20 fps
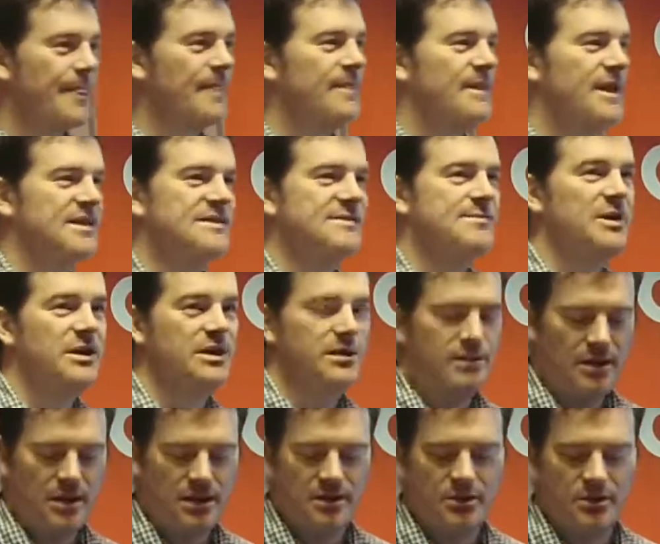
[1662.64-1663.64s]
That's me.
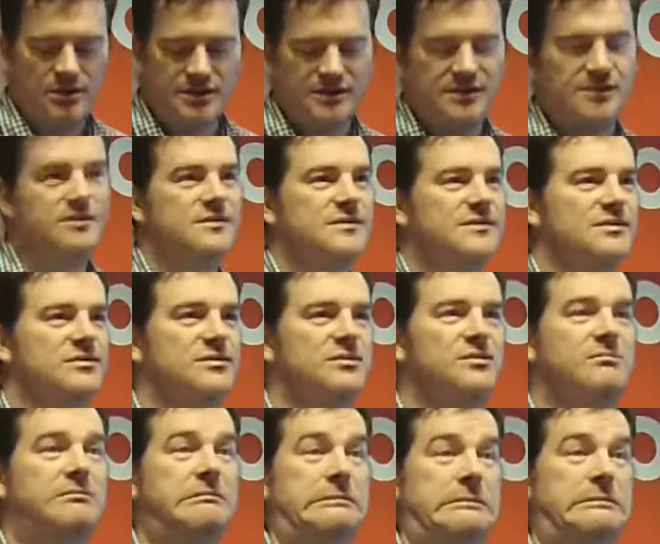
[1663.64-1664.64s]
Any questions or
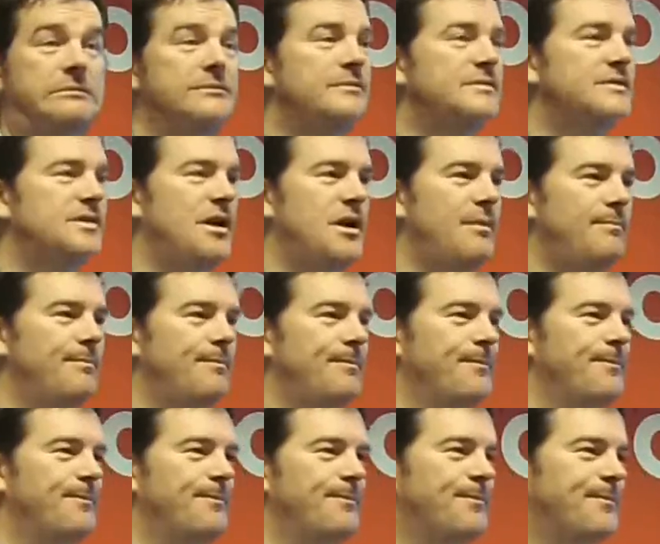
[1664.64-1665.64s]

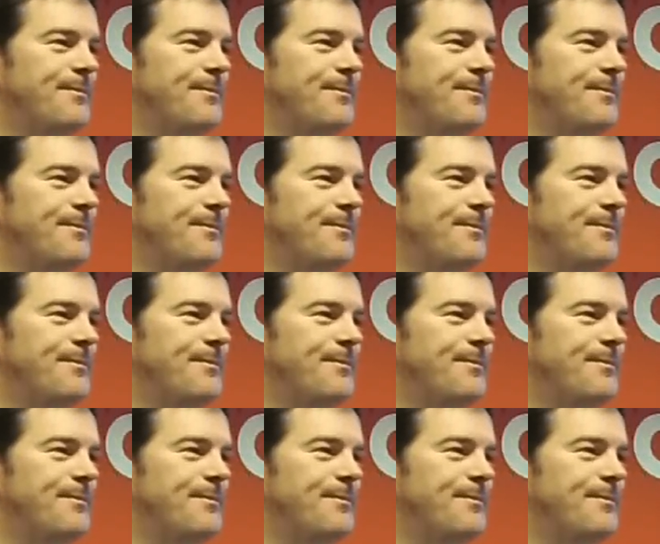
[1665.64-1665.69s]
time?